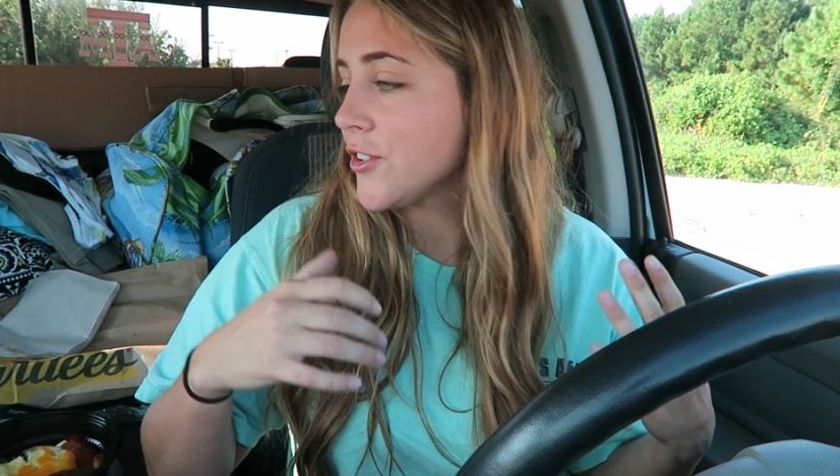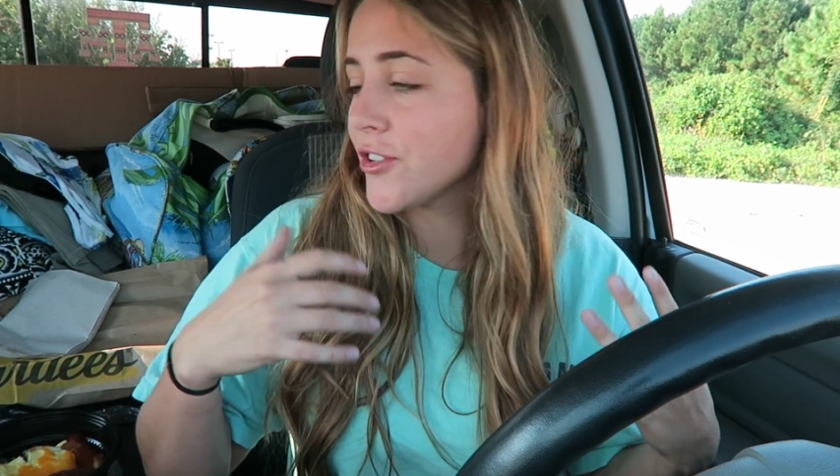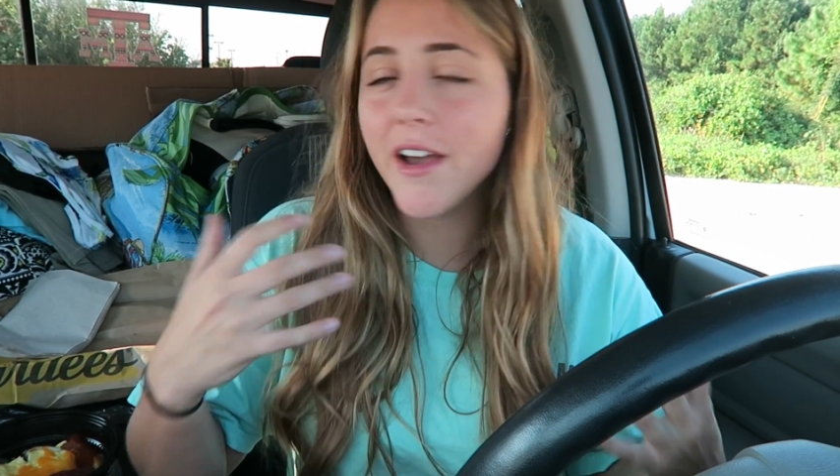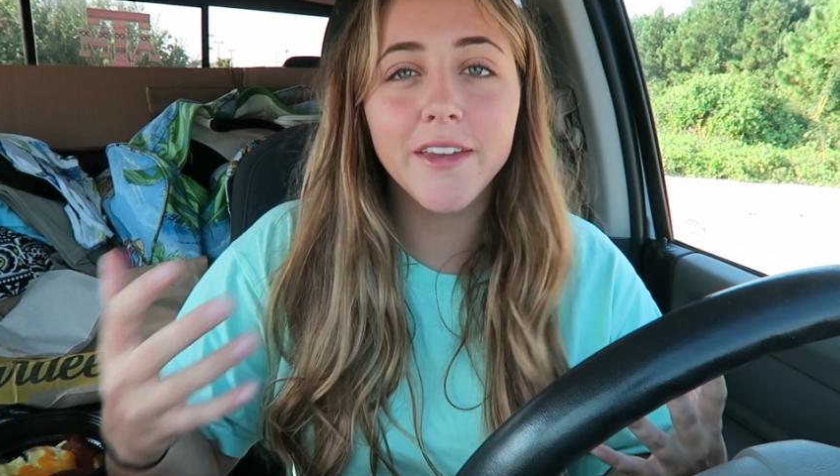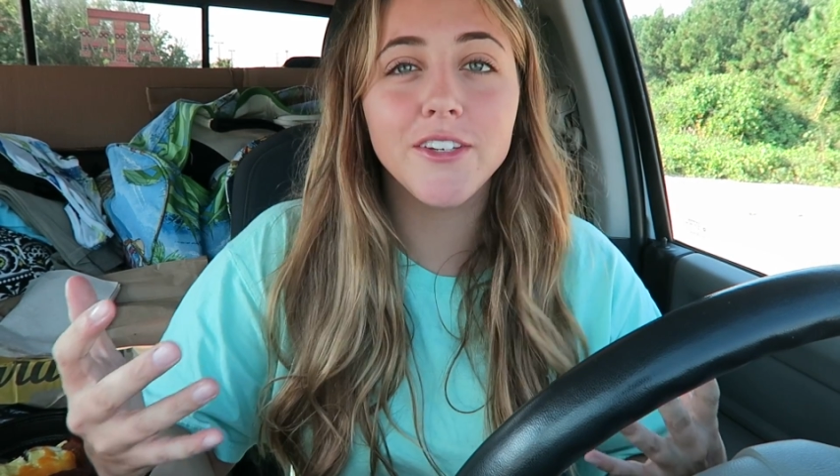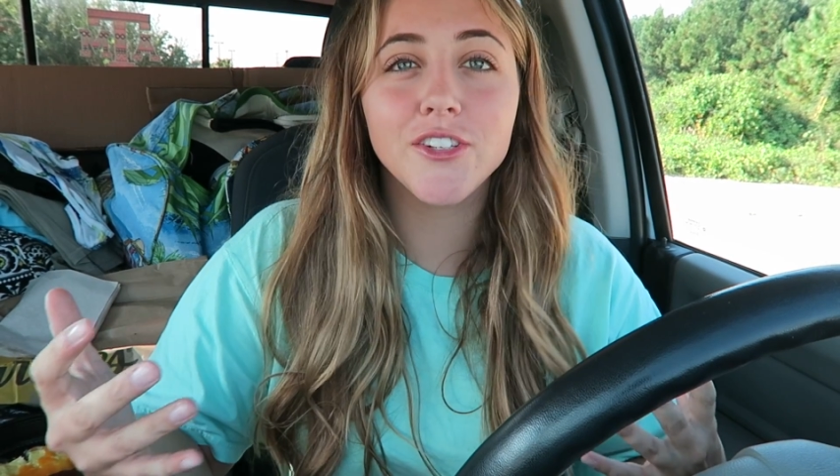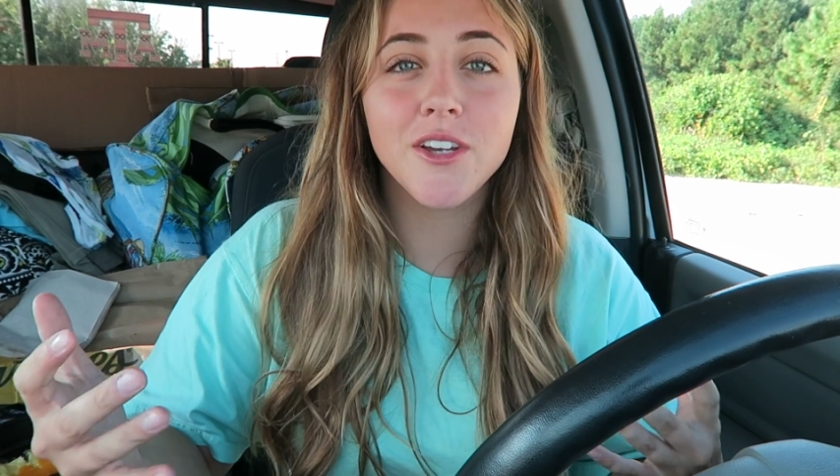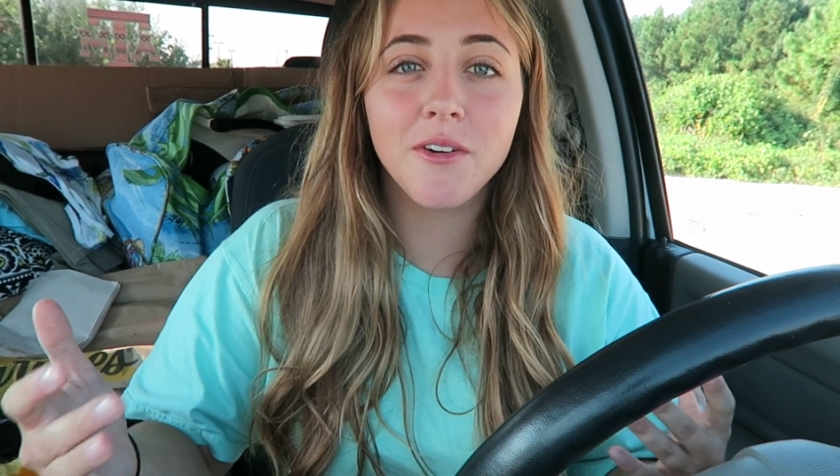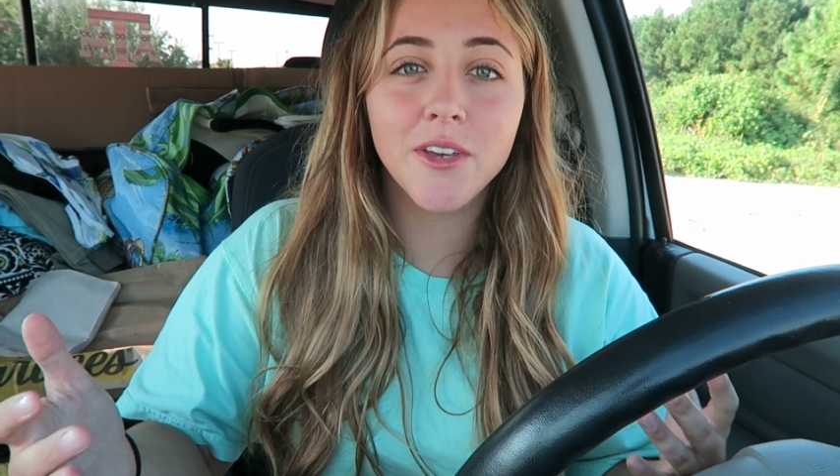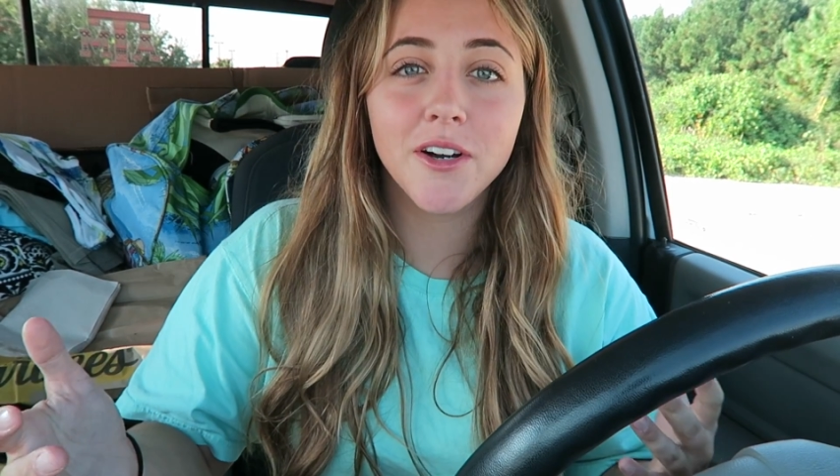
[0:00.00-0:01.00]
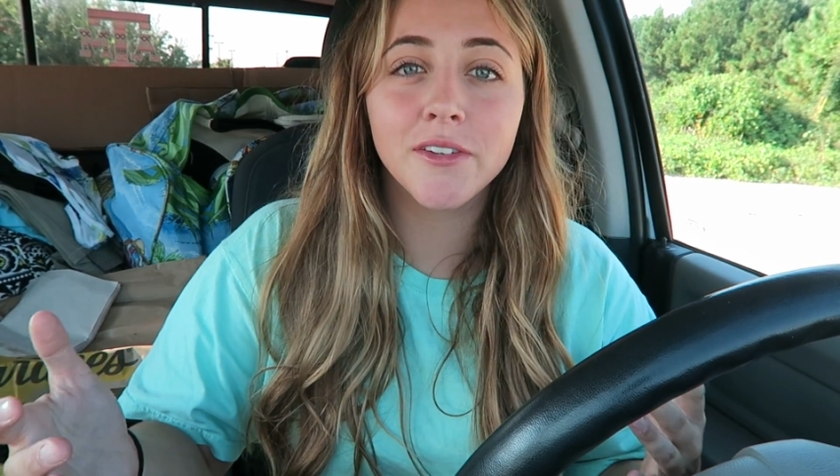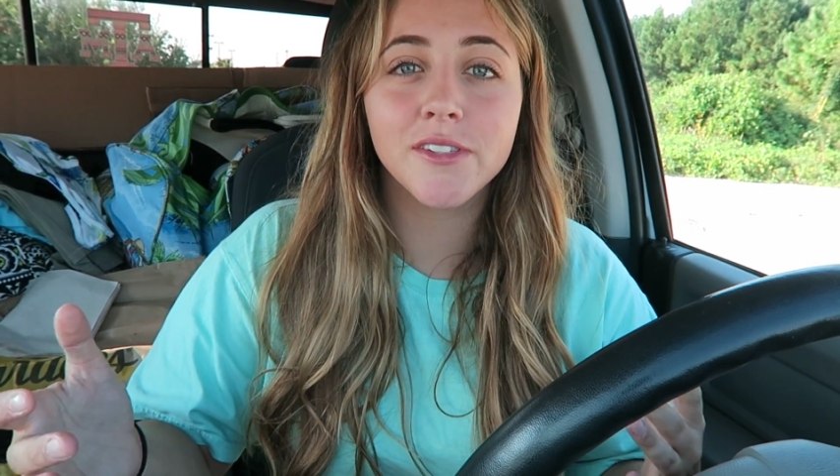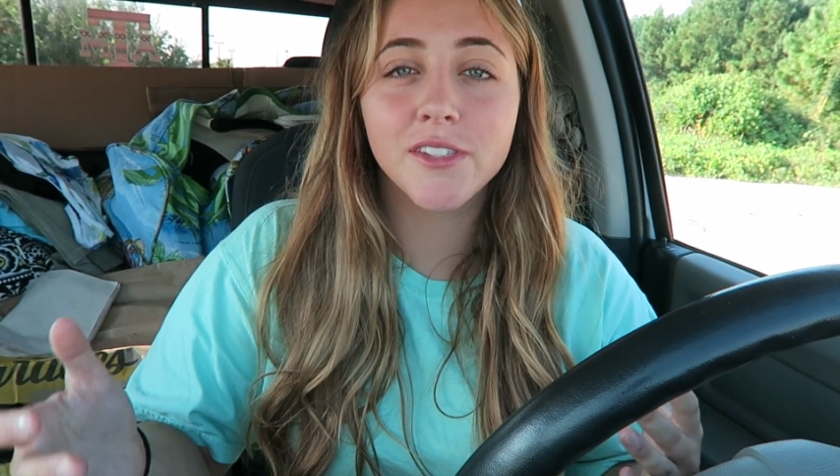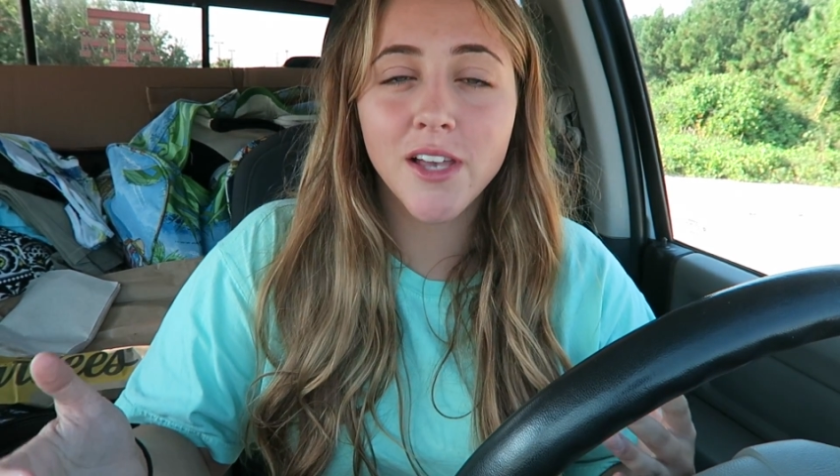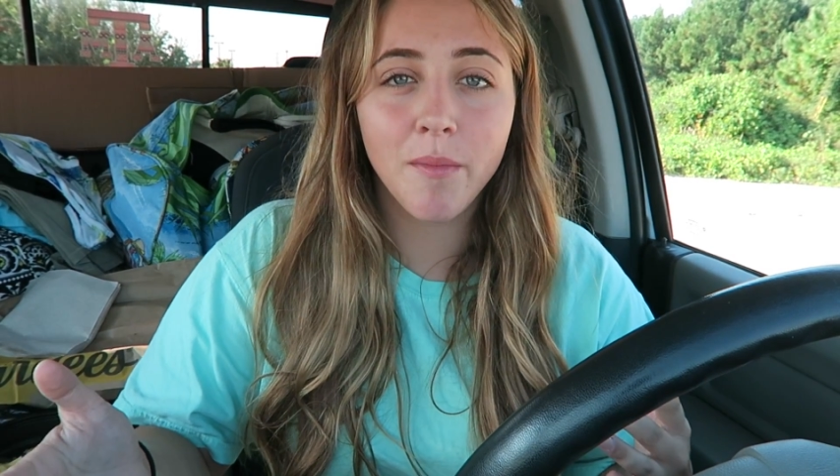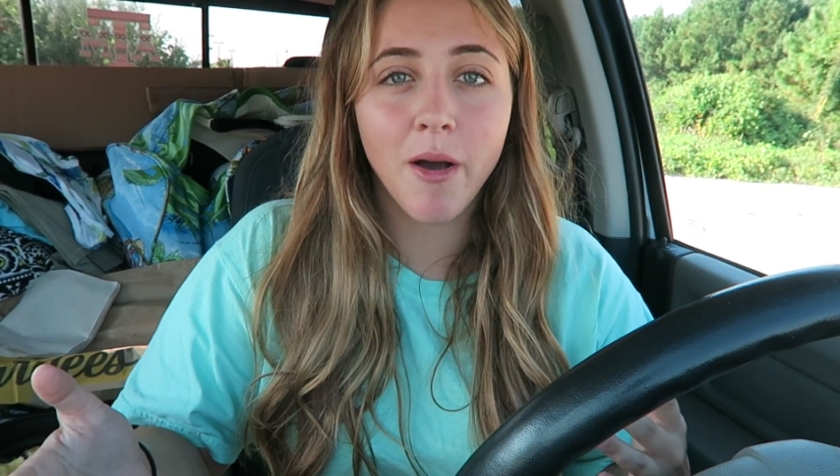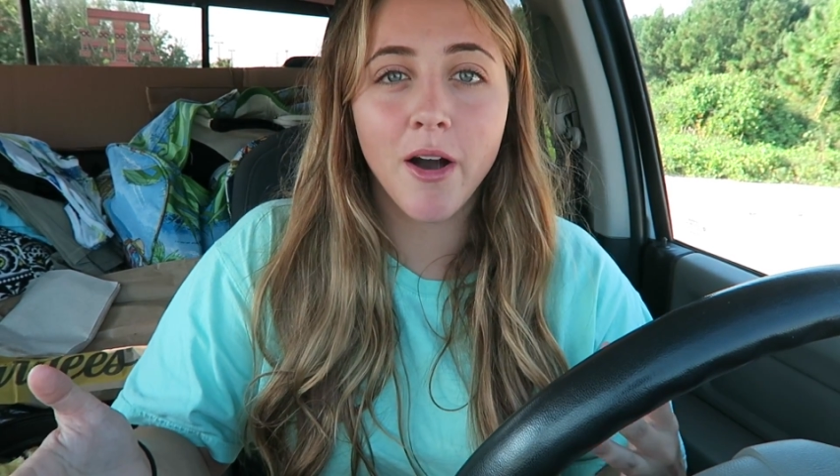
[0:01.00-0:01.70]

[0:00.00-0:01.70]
Trying to show y'all some